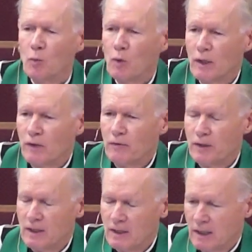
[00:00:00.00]
one of
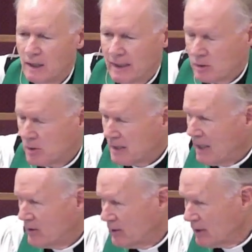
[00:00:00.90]
the uh, lights was
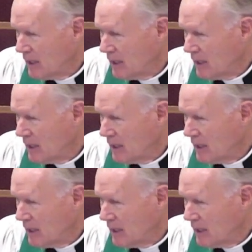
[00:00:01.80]
out in her